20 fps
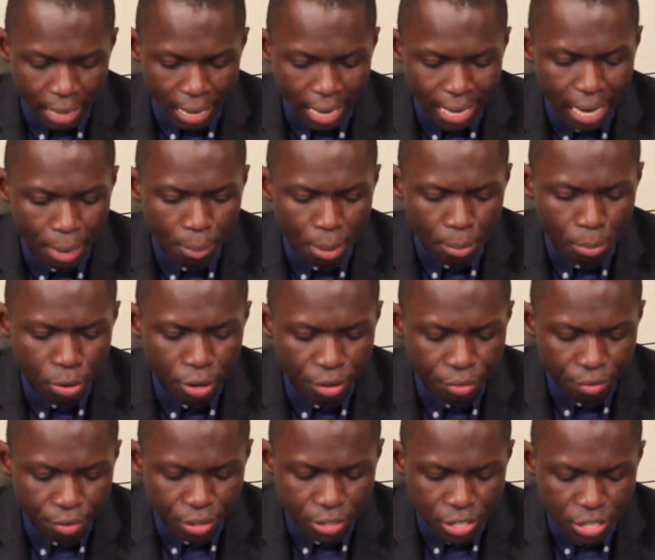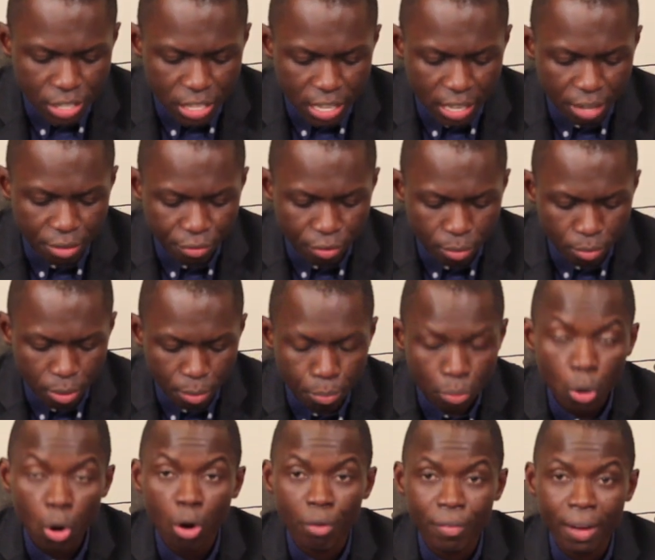And our memory verse is taken from the
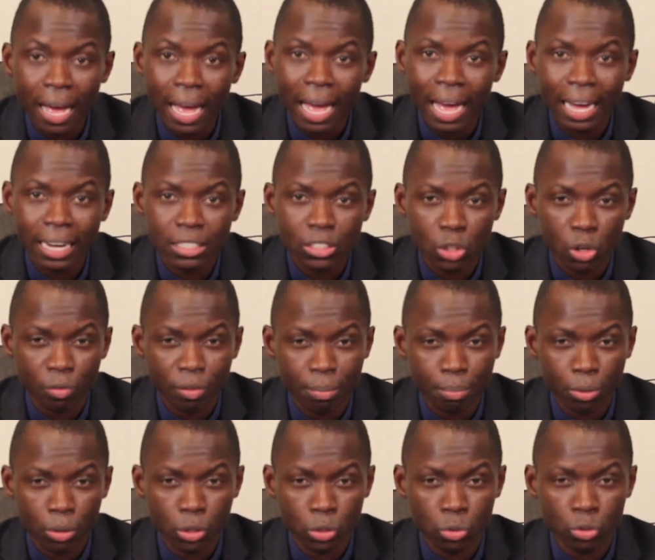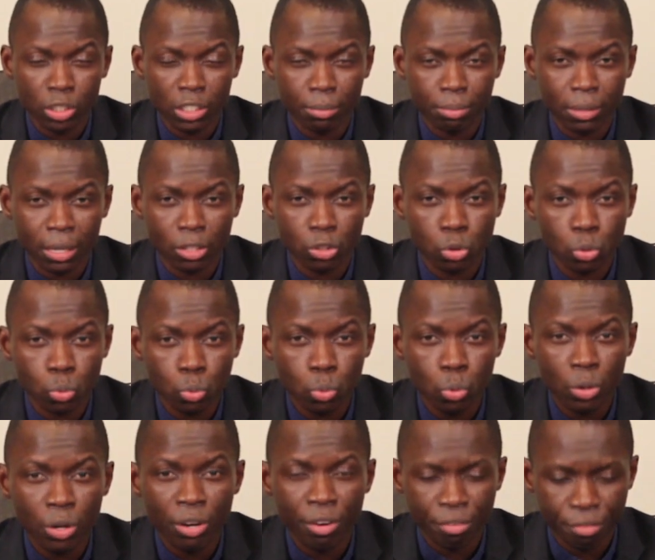book of Acts of Apostles chapter
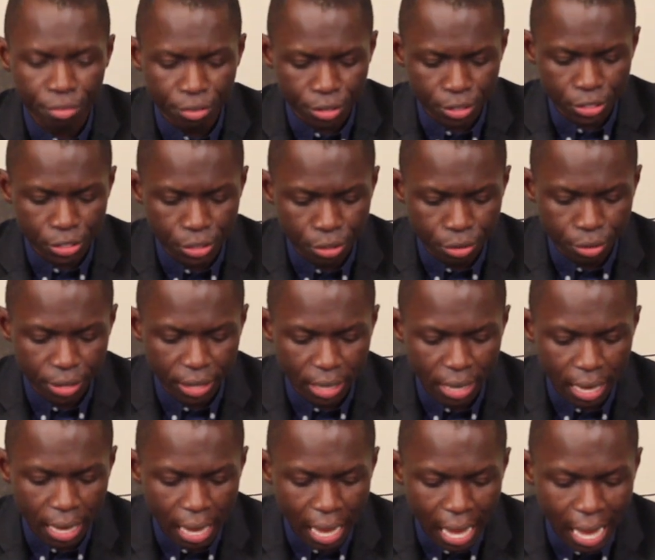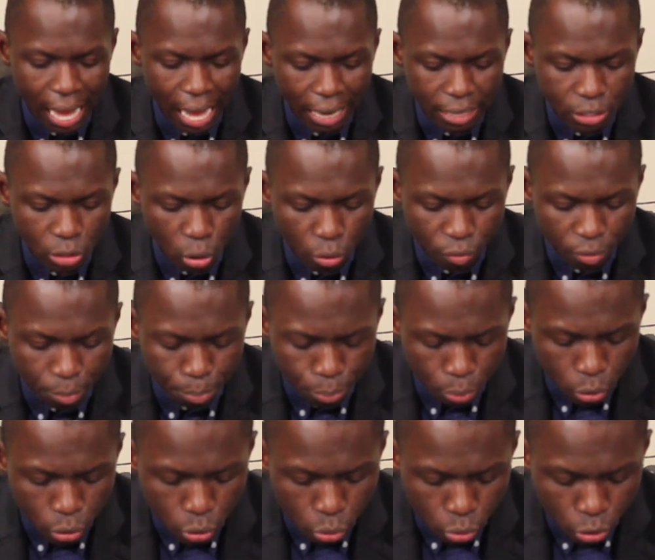2 verse 3. Acts of
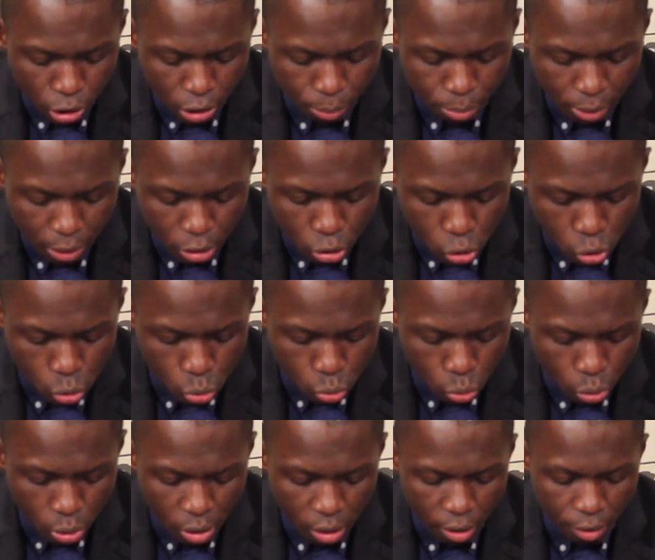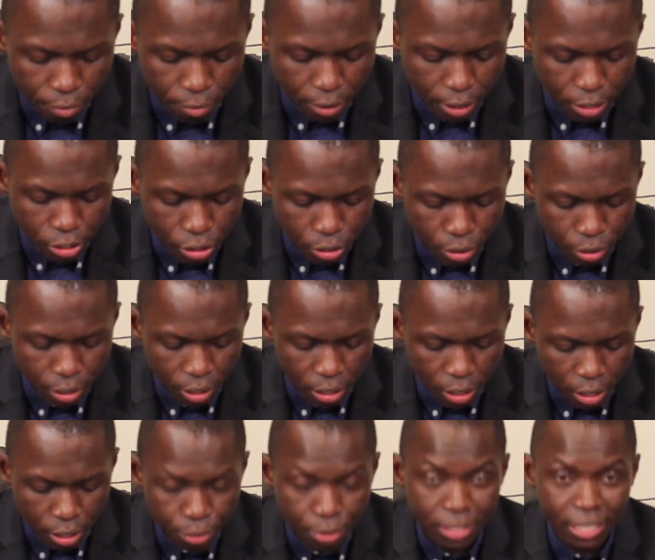Apostles chapter 2 verse 3.
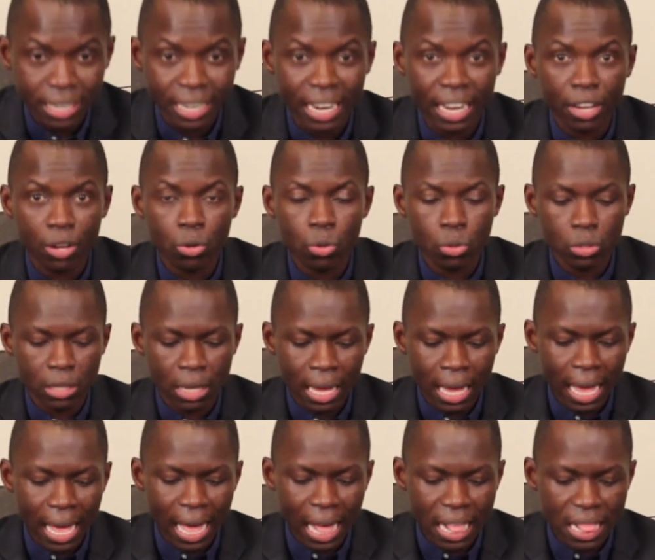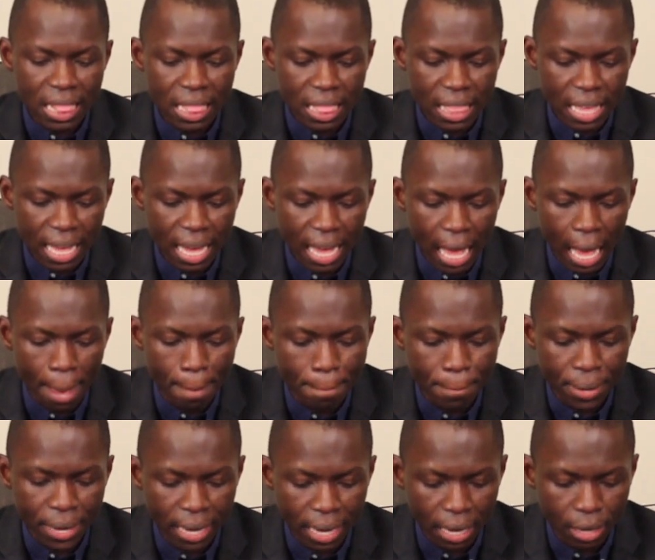Here is an I quote, And there
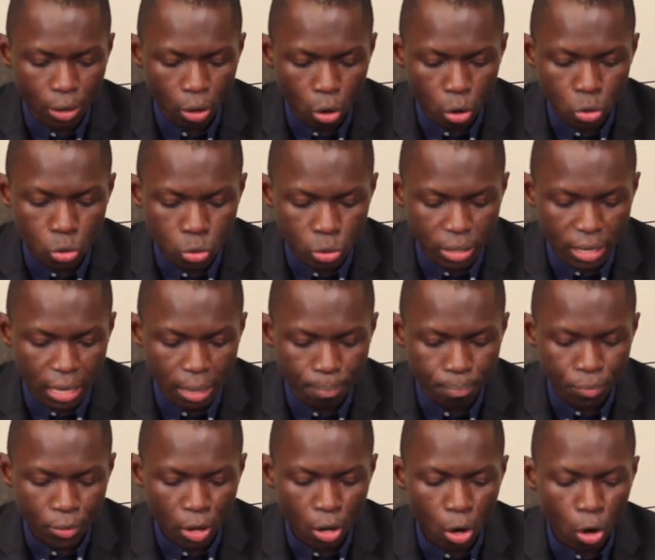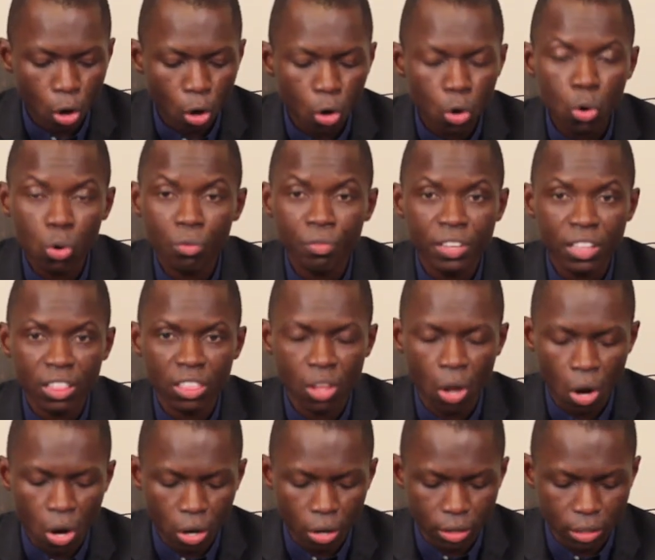appeared unto them cloven
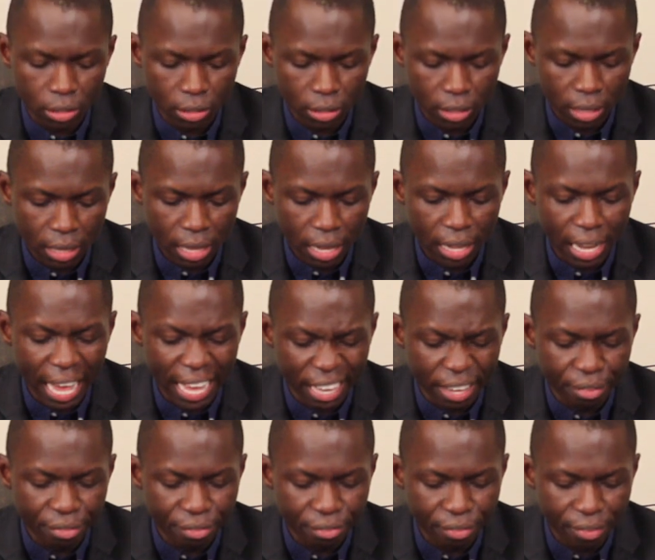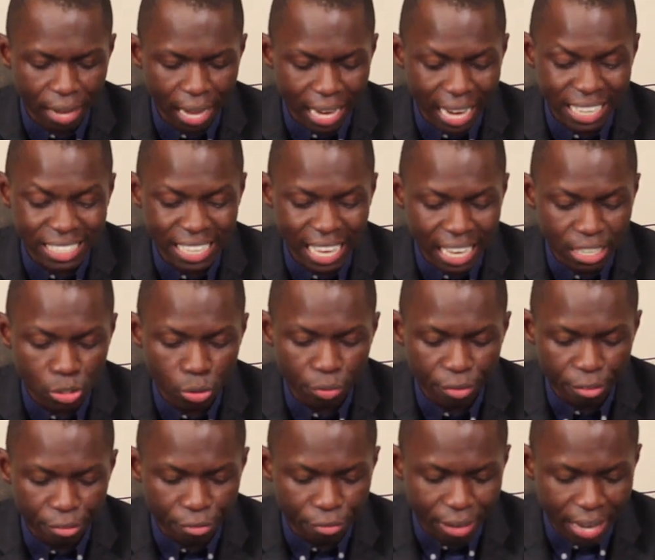tongues like a, as,
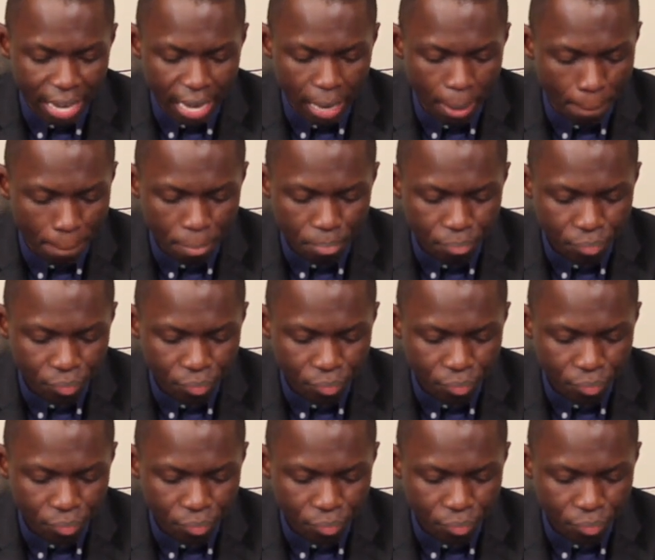of a fire,